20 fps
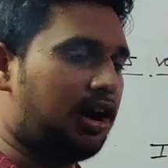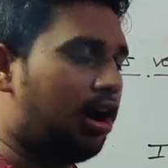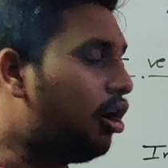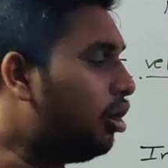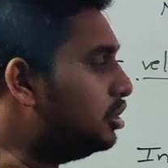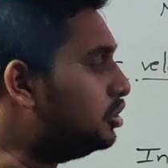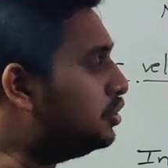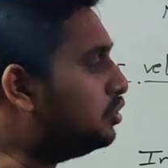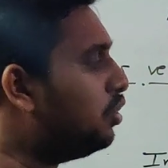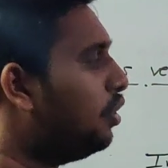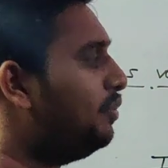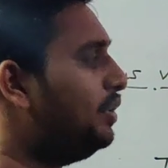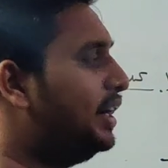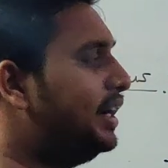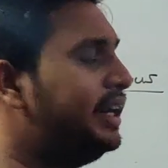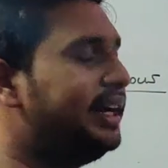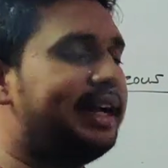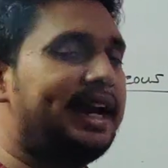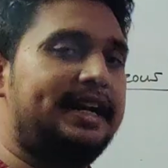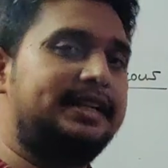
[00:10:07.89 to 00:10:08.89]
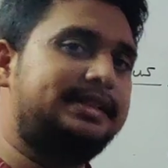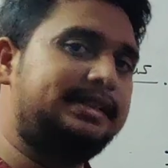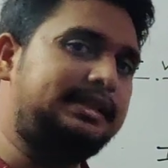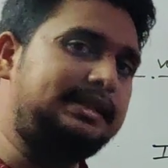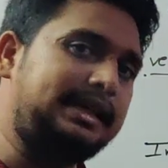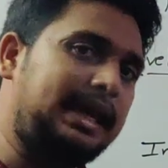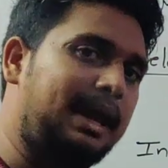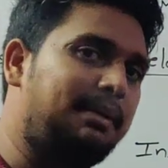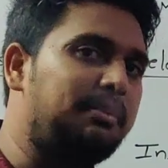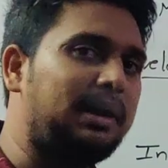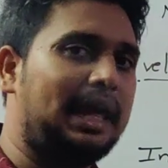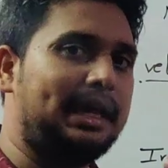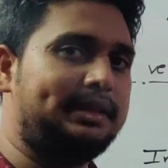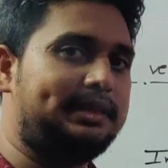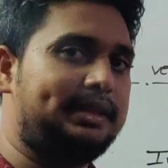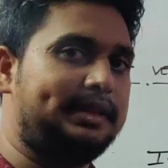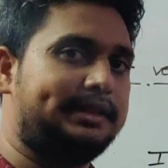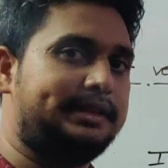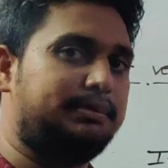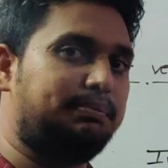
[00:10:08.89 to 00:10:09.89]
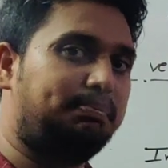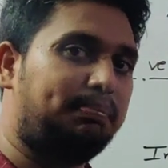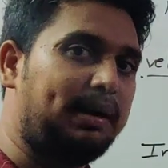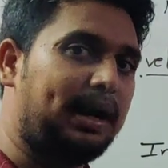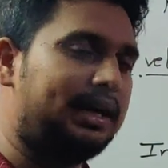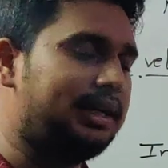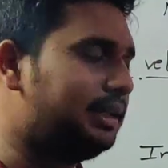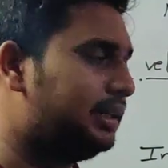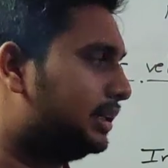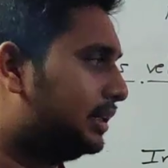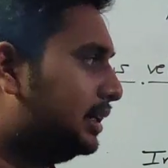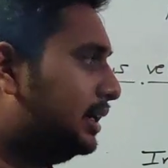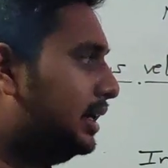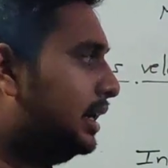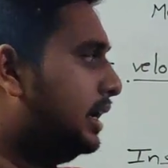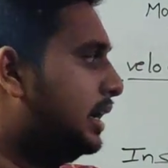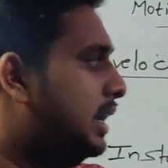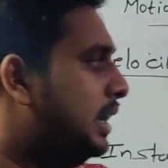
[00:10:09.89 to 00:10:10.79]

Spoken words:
also we indicate same like this, but